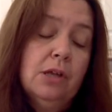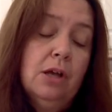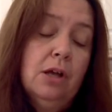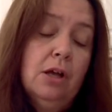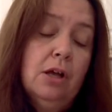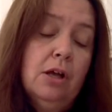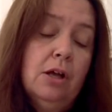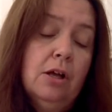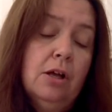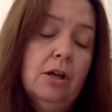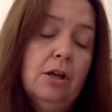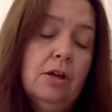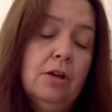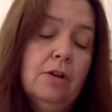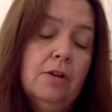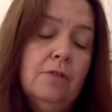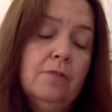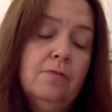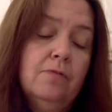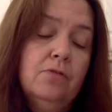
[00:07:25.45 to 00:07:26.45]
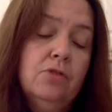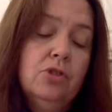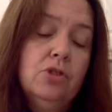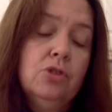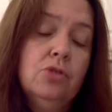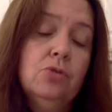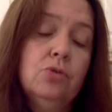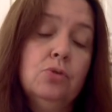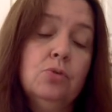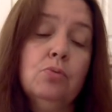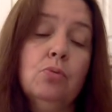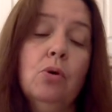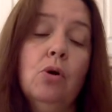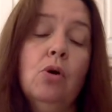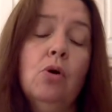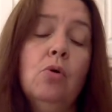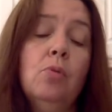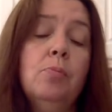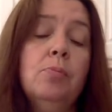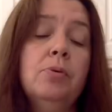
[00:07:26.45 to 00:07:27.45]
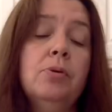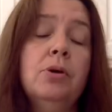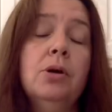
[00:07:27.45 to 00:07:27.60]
of jute rope,